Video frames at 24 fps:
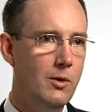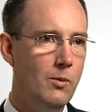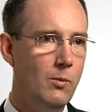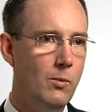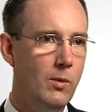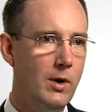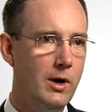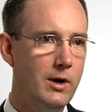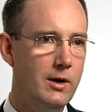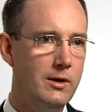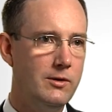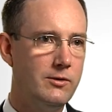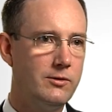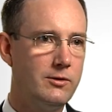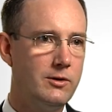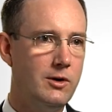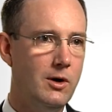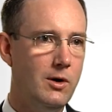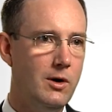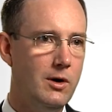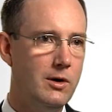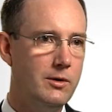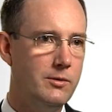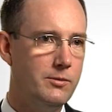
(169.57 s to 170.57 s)
where it's
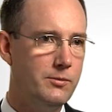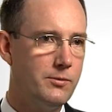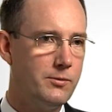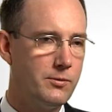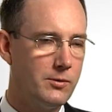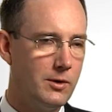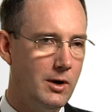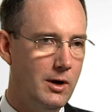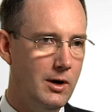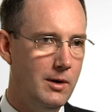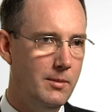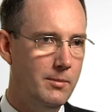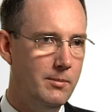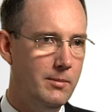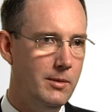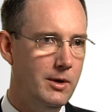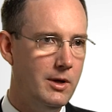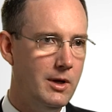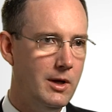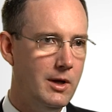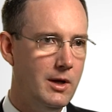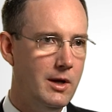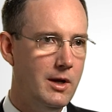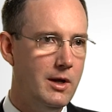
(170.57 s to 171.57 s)
gone from